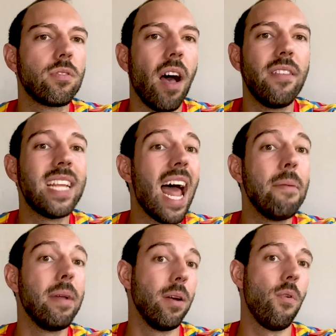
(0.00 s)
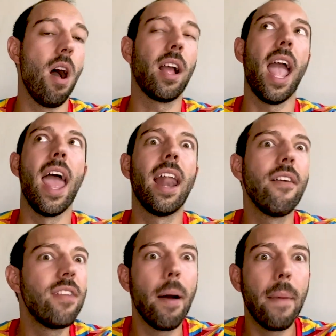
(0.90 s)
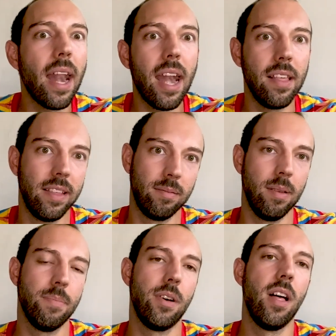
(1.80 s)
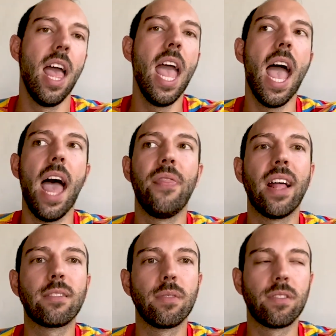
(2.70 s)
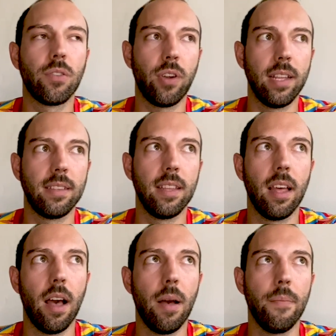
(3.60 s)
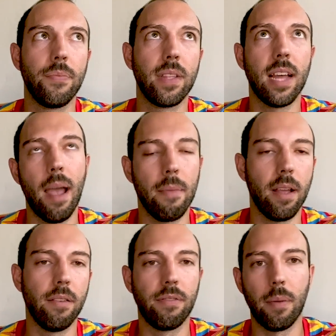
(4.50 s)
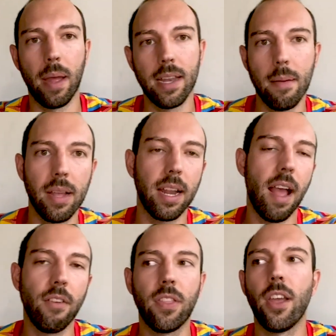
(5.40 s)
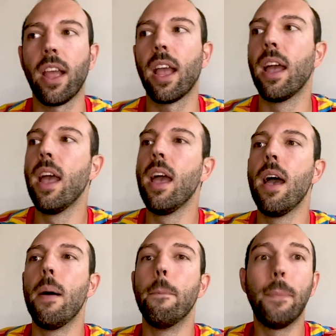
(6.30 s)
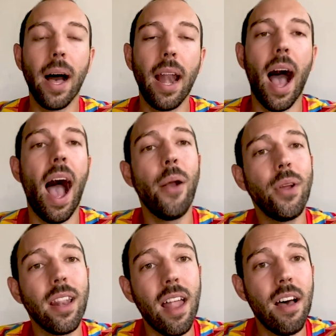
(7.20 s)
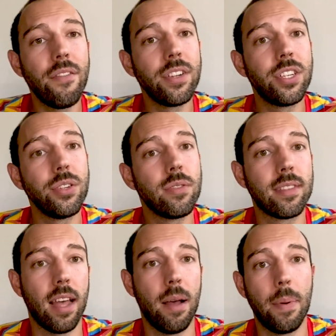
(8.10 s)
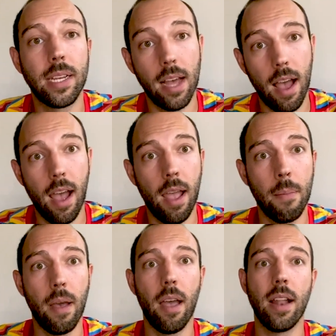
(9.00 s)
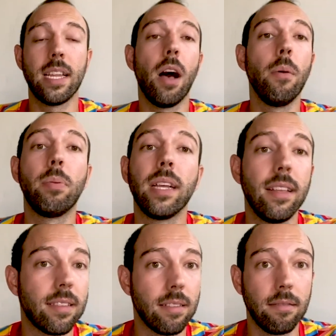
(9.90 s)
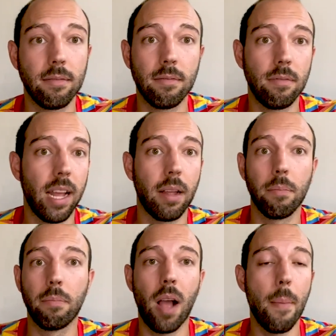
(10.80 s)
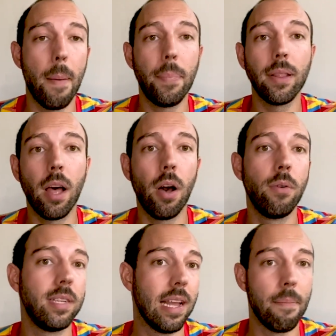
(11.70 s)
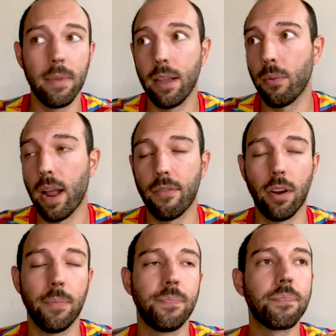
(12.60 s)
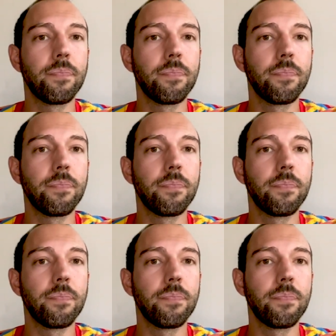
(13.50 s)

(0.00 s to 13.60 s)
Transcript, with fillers: a ten minute walk. And I've not met any of these people. And that's what's so crazy, um, the timing of the pandemic and everything. But I would love to set up a time and tell, please like comment below, D M me, whatever,